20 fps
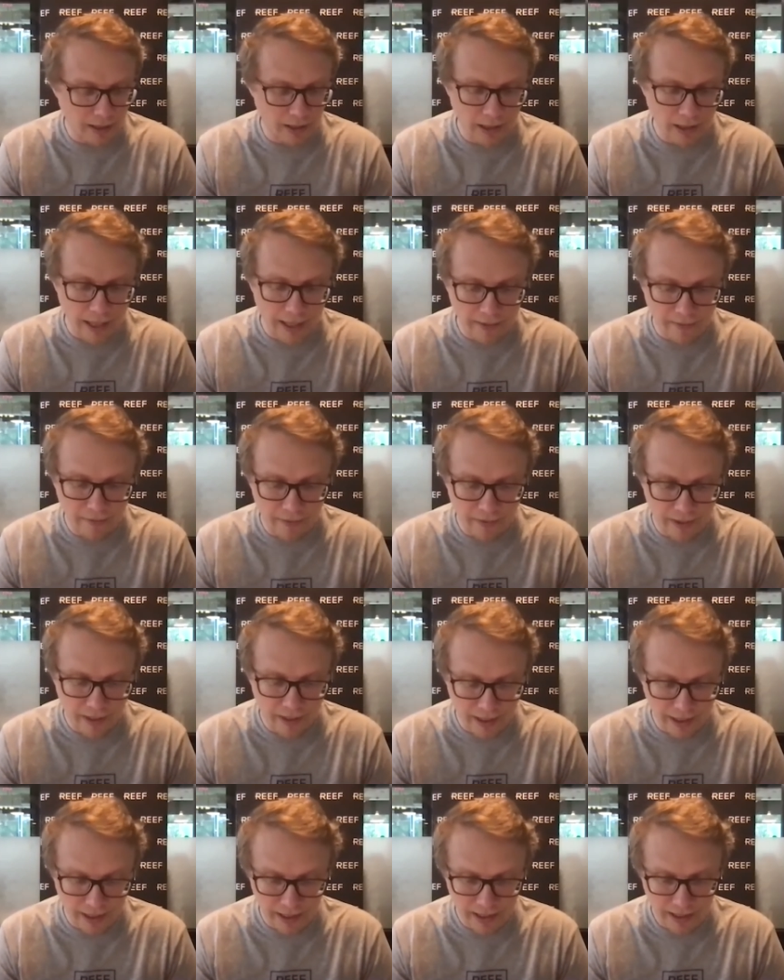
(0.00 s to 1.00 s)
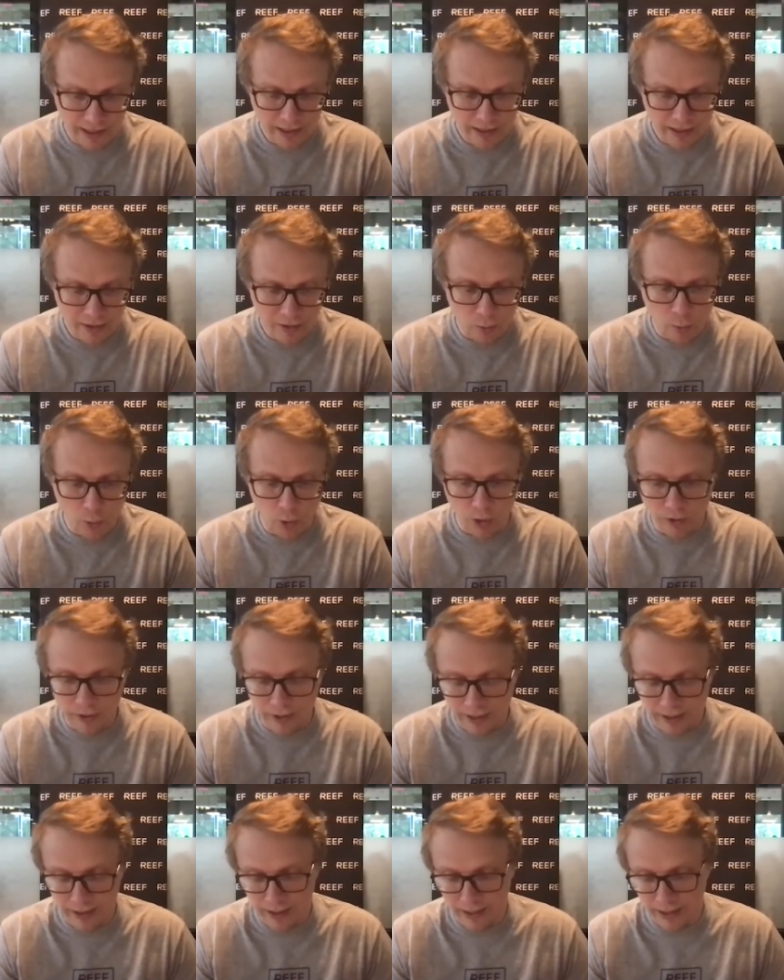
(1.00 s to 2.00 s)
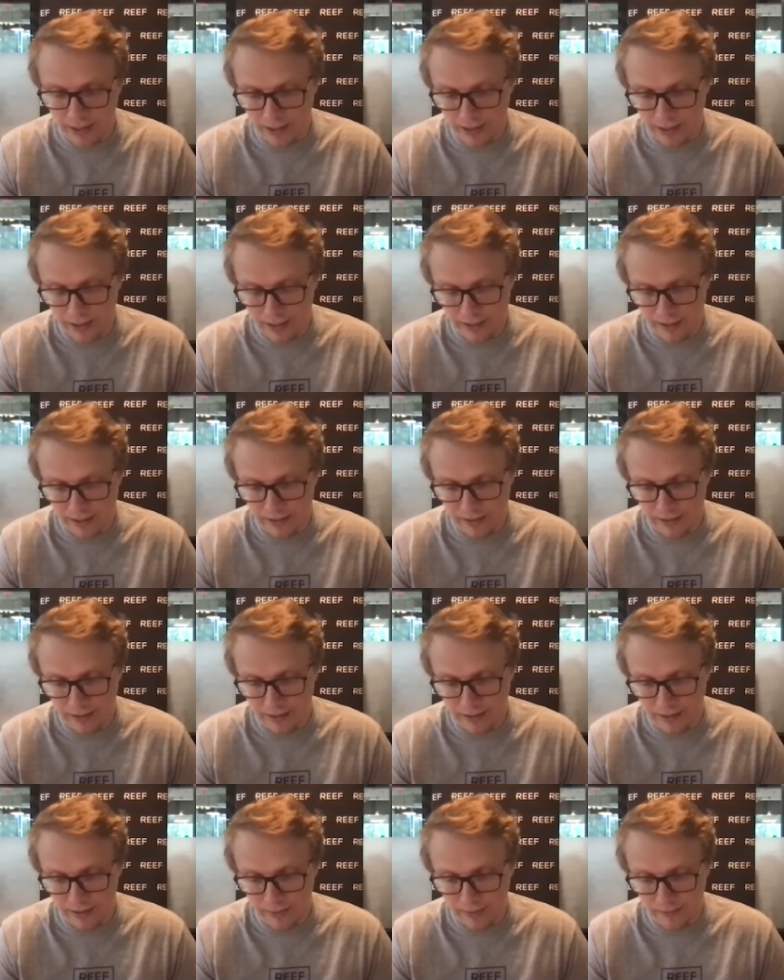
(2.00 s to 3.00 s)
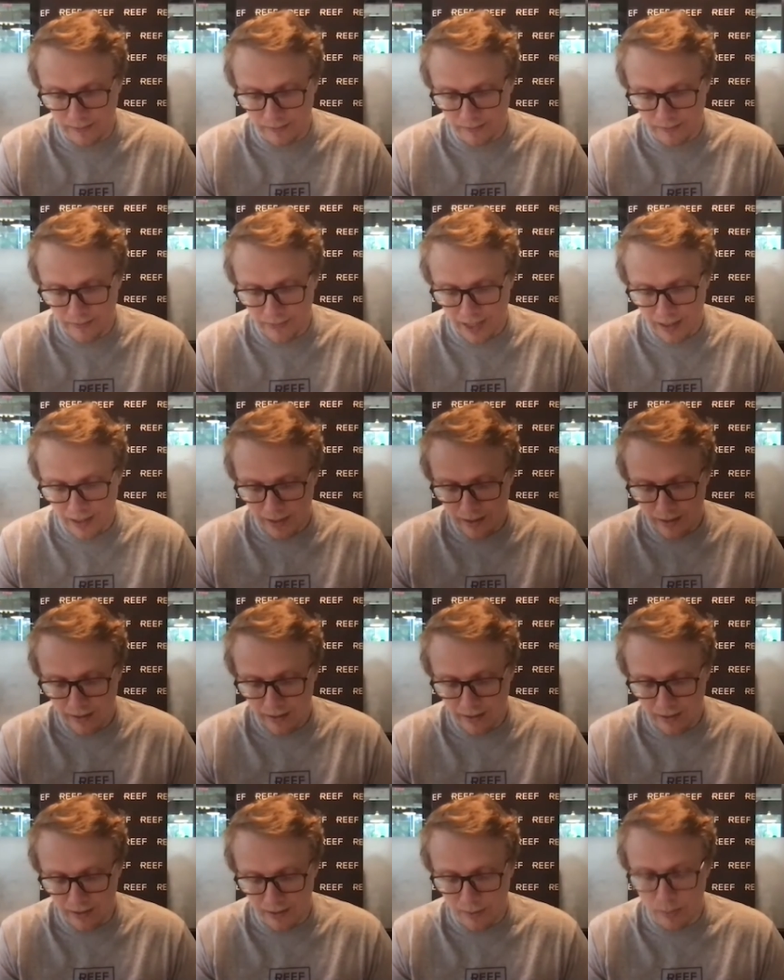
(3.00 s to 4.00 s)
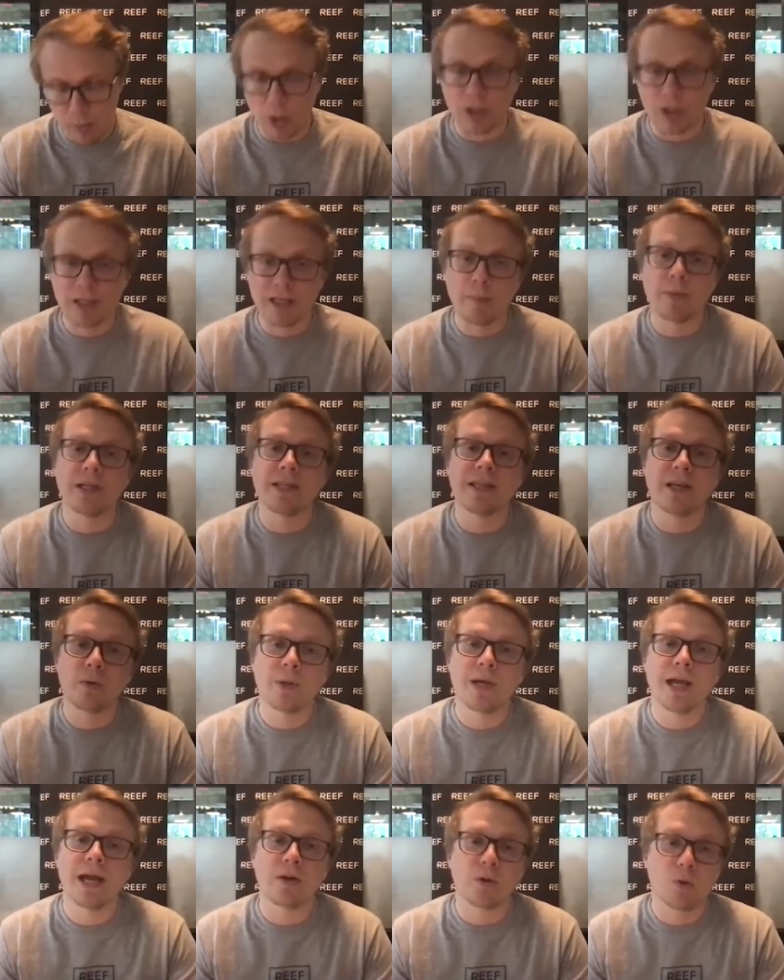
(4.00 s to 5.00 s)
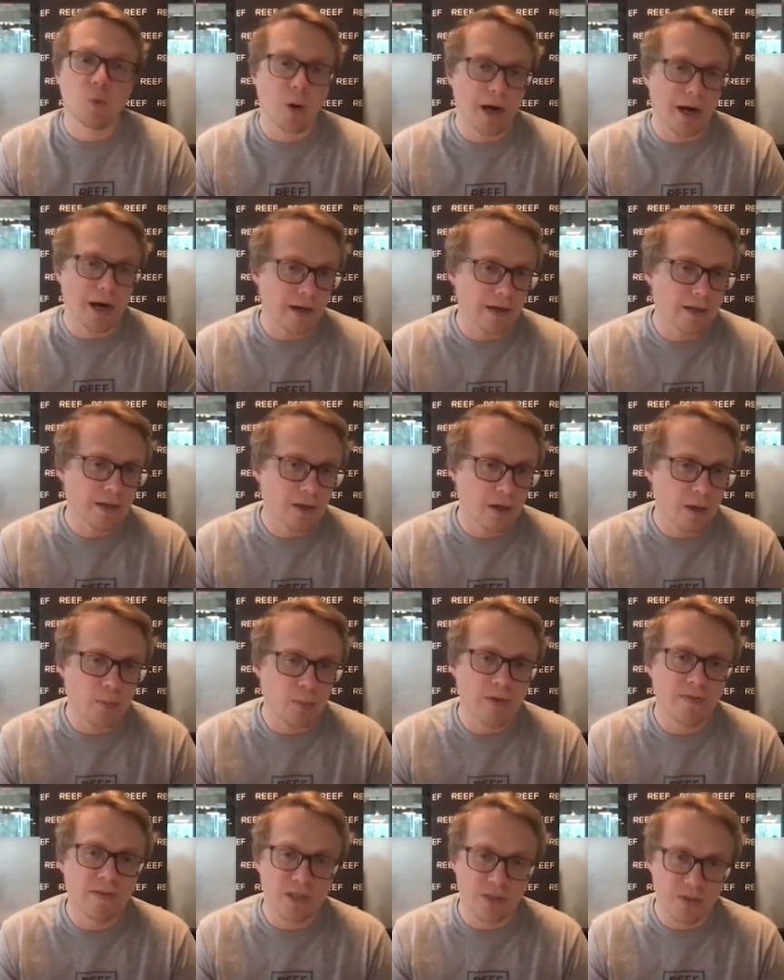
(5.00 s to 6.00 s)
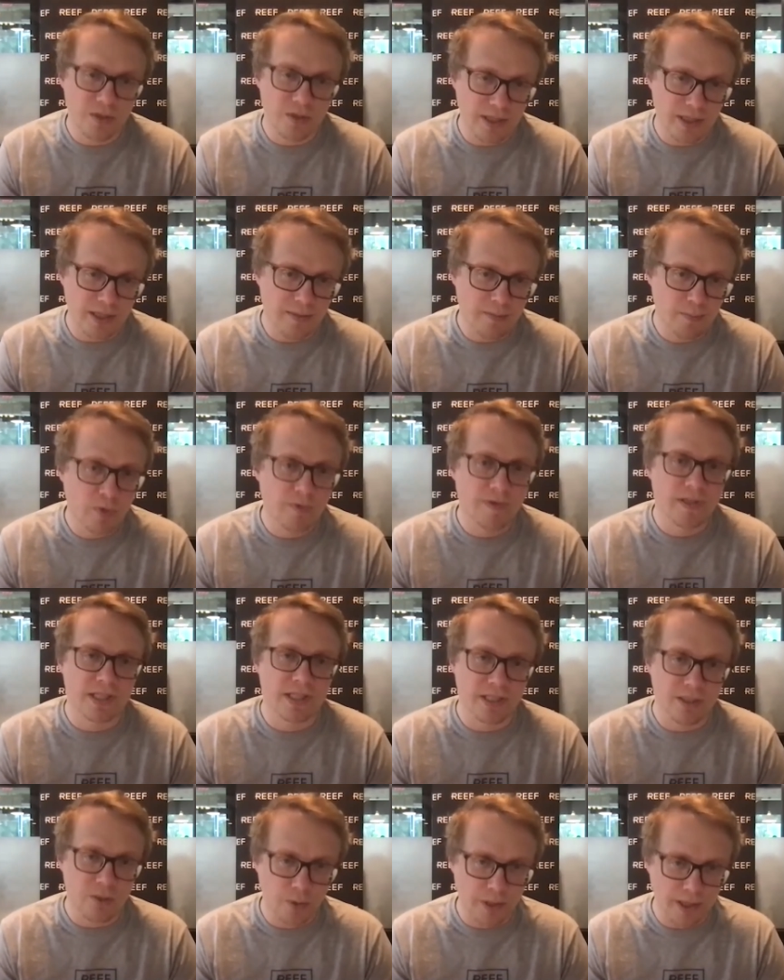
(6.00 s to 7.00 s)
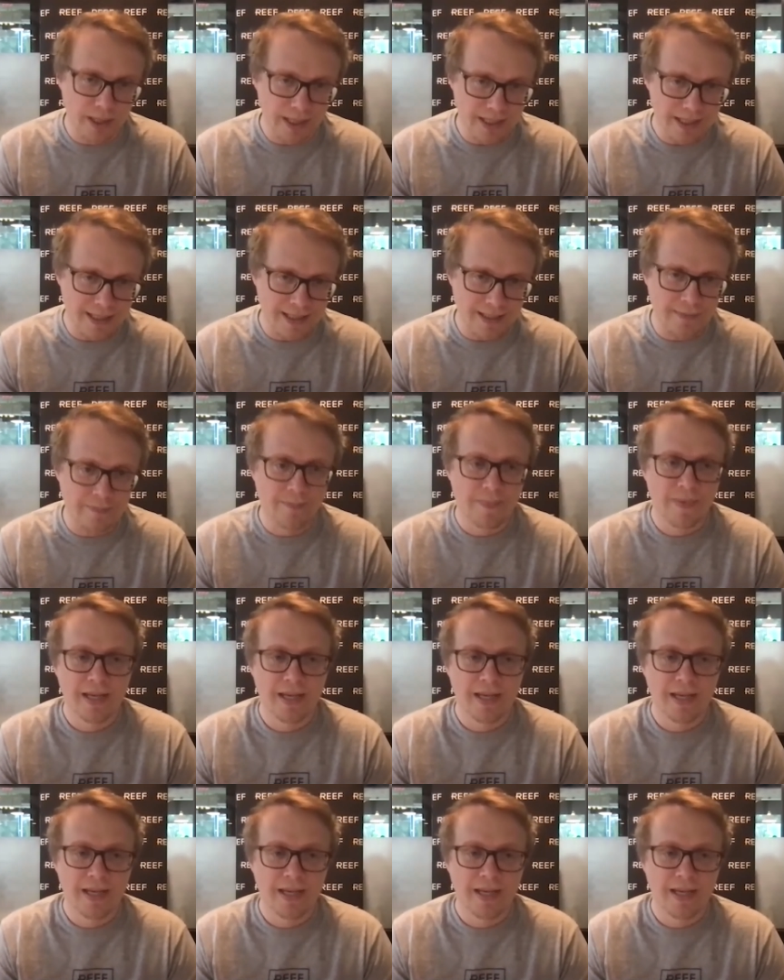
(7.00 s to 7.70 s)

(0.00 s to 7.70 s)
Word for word: lot of the the work that the, uh, the um, the, the parking company that we had acquired uh, previous, uh, previously in 2019